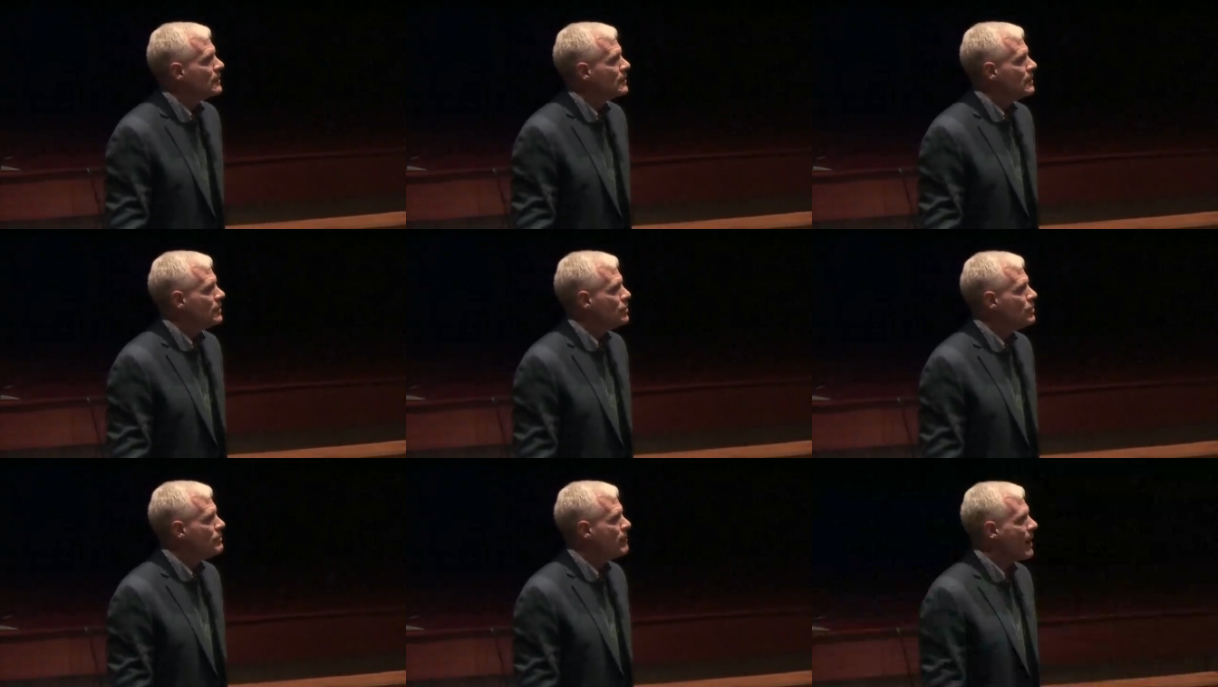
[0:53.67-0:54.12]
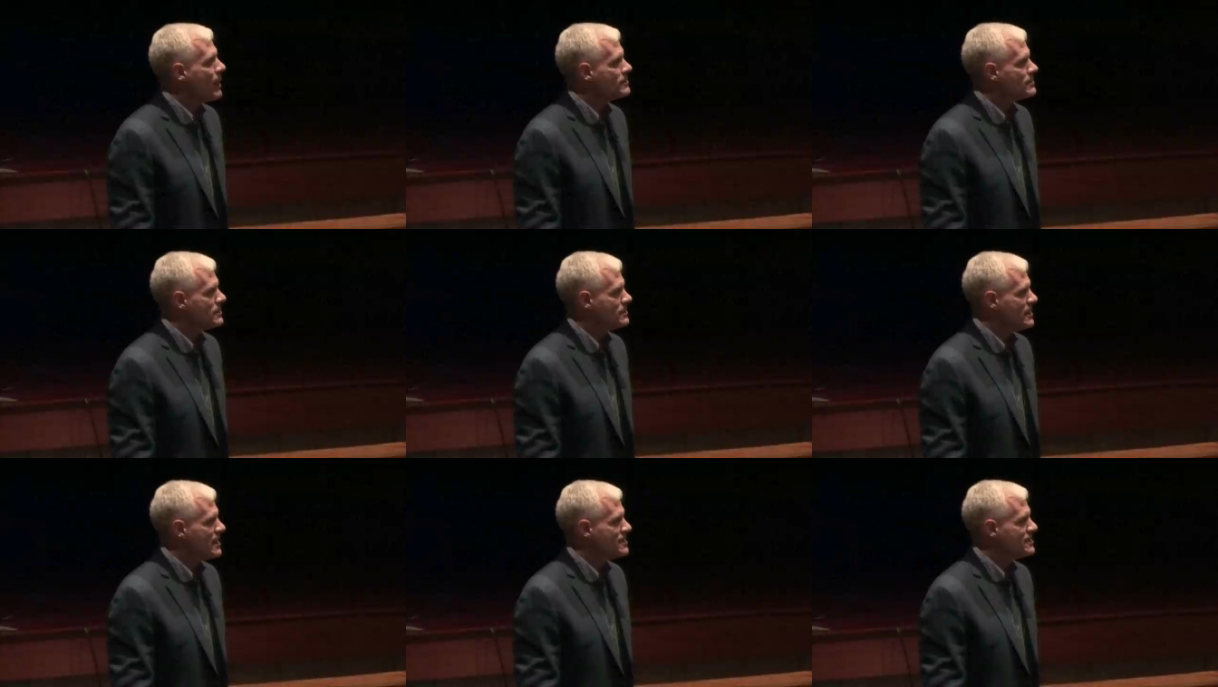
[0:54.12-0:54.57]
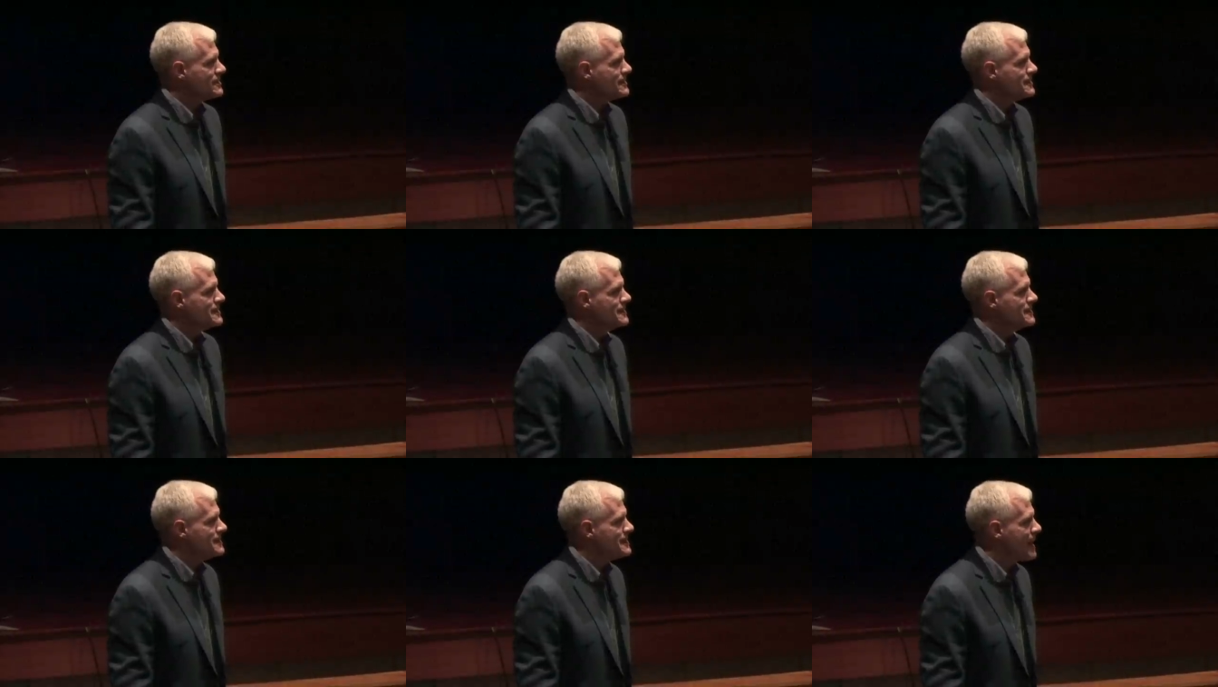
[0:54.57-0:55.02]
Can you pass the test
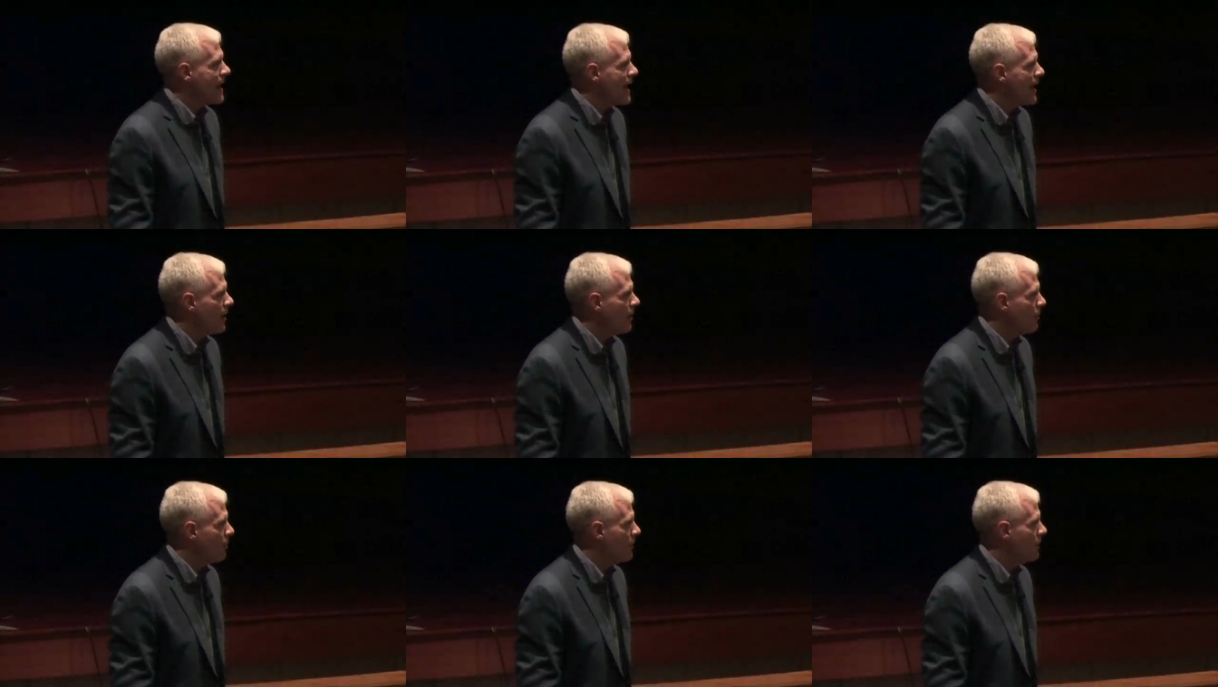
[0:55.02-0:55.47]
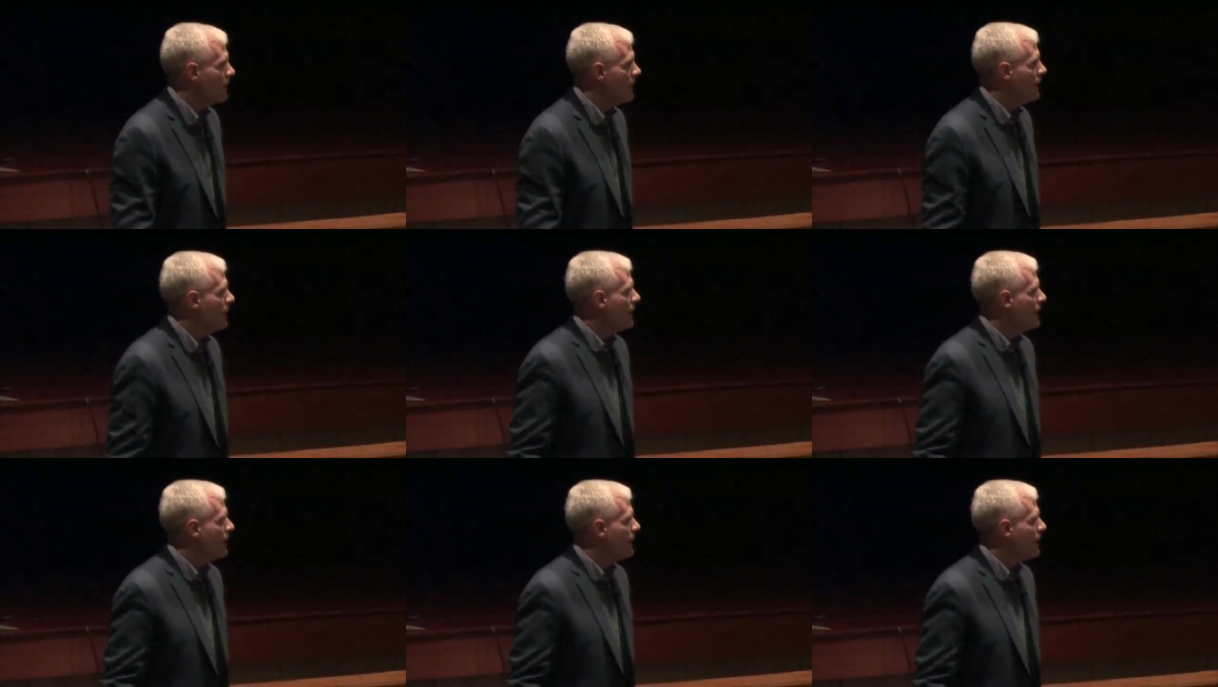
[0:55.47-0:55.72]
now?